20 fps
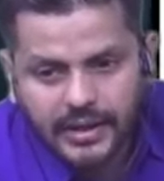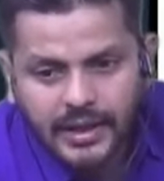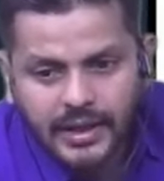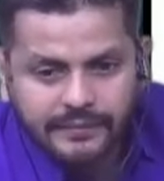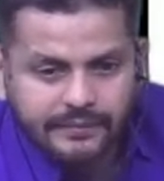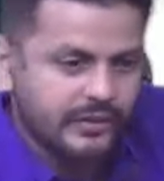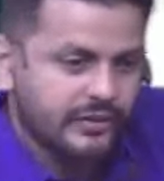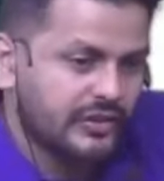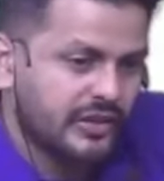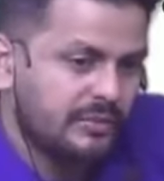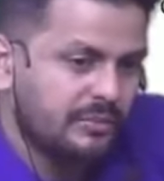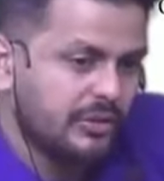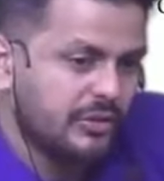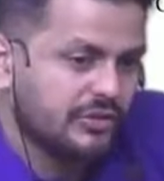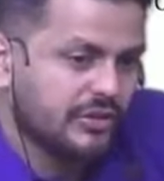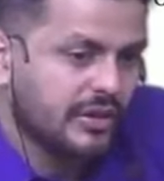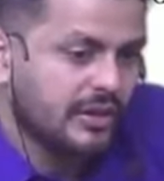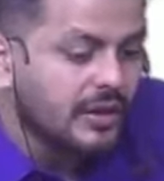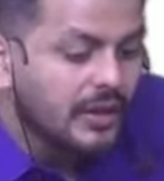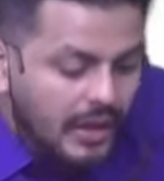Vision,
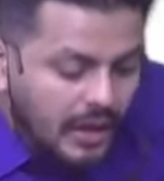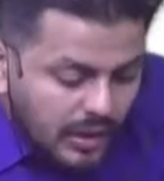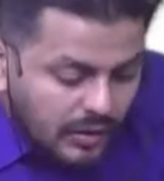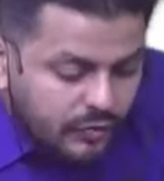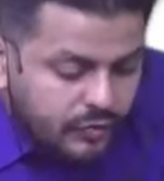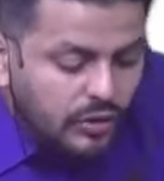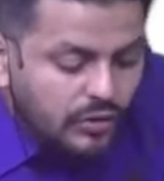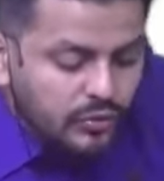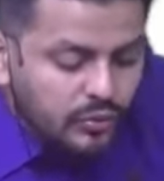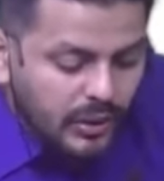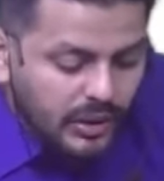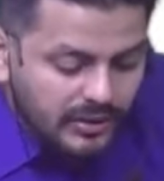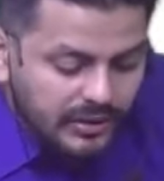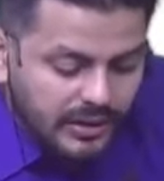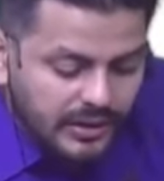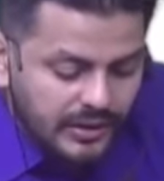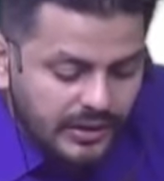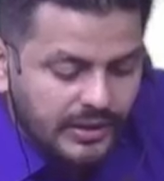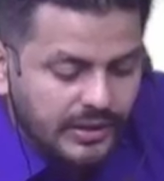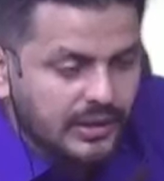mission. Of course, what they
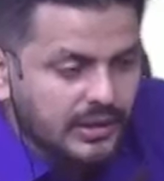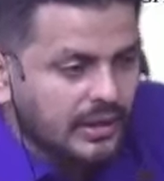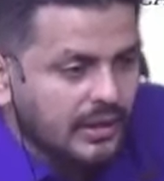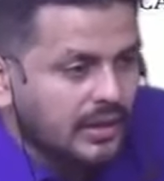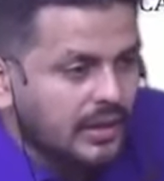didn't